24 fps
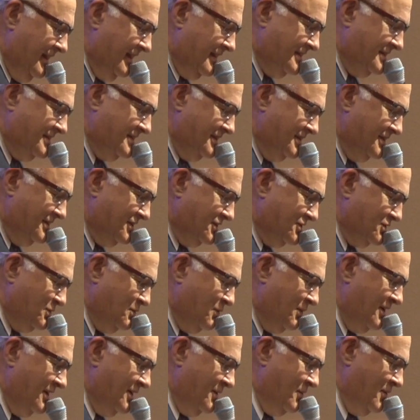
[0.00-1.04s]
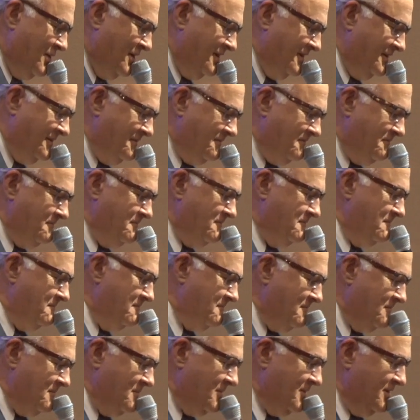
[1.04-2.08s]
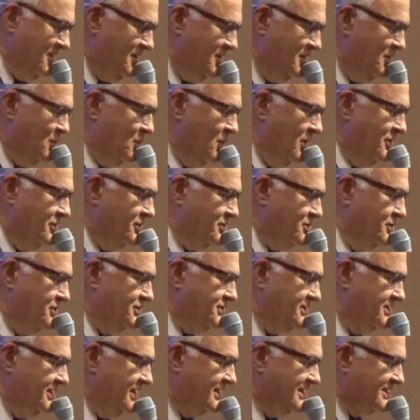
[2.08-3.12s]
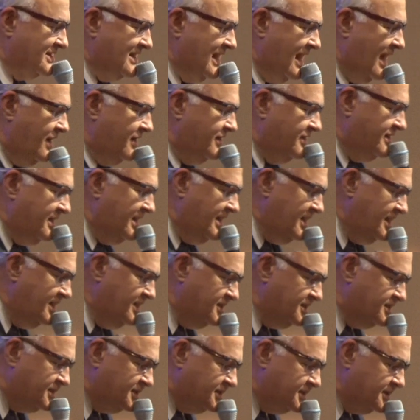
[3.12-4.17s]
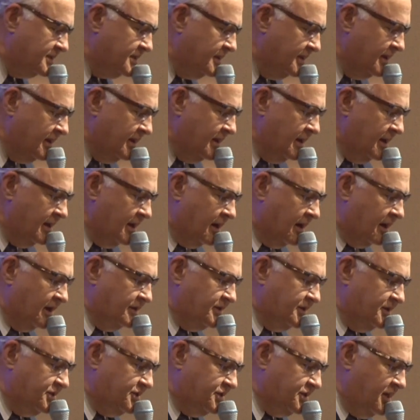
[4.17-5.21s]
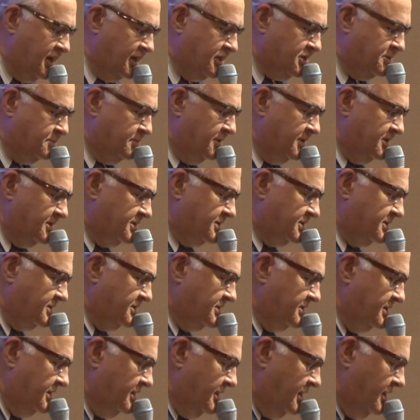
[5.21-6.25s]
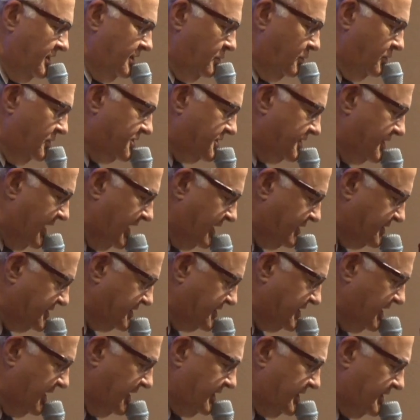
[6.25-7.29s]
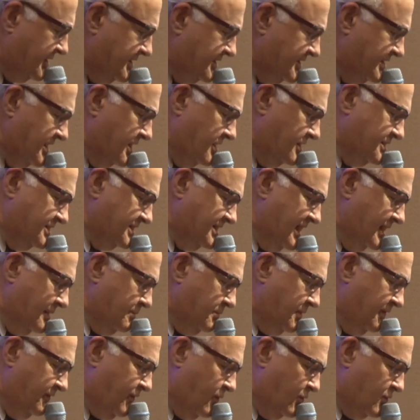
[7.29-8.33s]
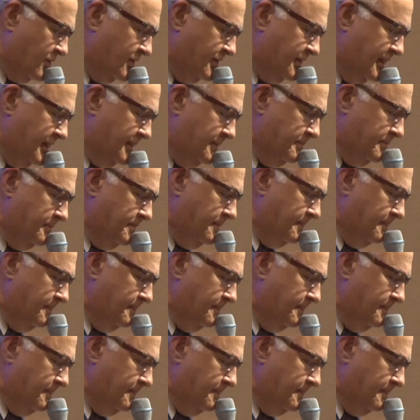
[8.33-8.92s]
Exodus 21, 1 through 6. Now these are the judgments which thou set, shalt set before them.